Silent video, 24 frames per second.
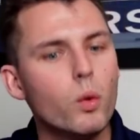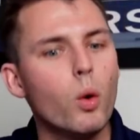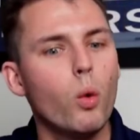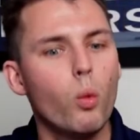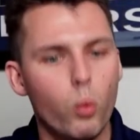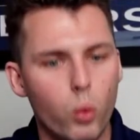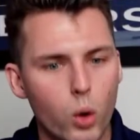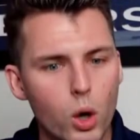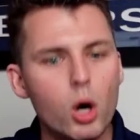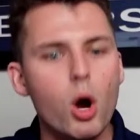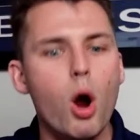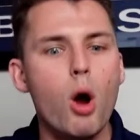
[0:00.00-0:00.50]

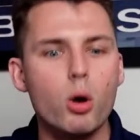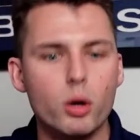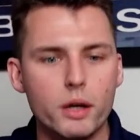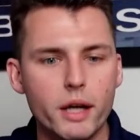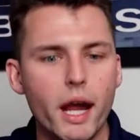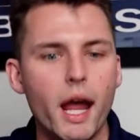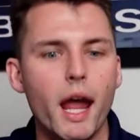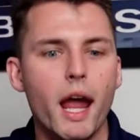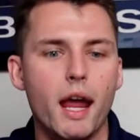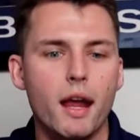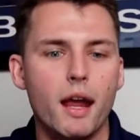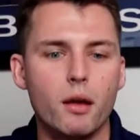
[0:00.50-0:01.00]
We're
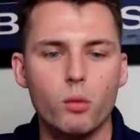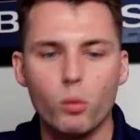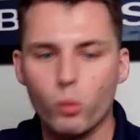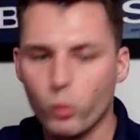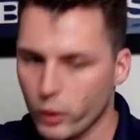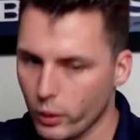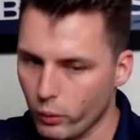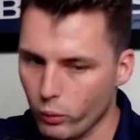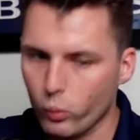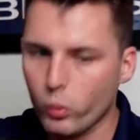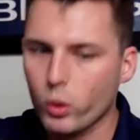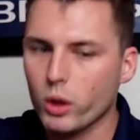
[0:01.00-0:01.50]
okay.
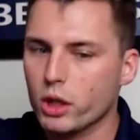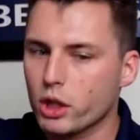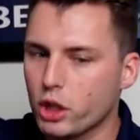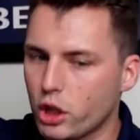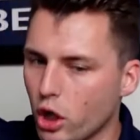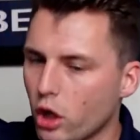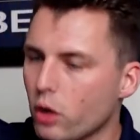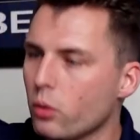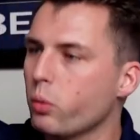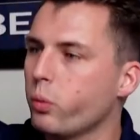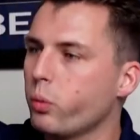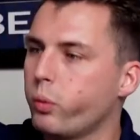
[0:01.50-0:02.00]
We, we're
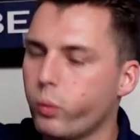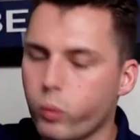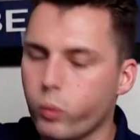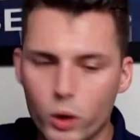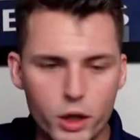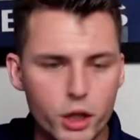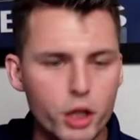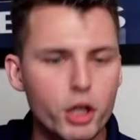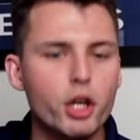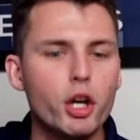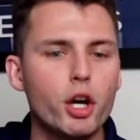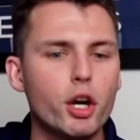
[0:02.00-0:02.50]
good.
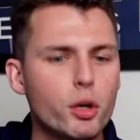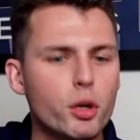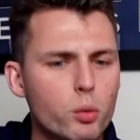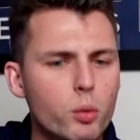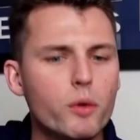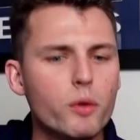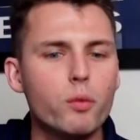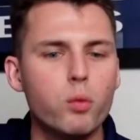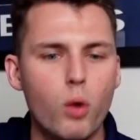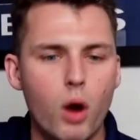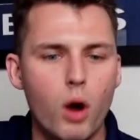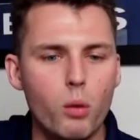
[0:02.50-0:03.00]
We're good
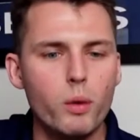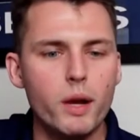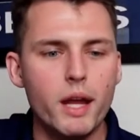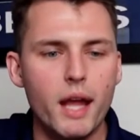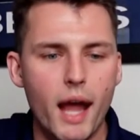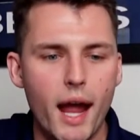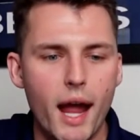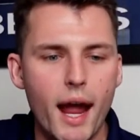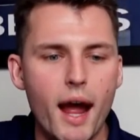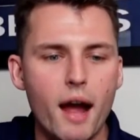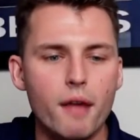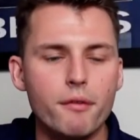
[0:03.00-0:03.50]
with what we
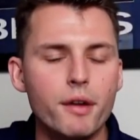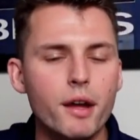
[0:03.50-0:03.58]
have.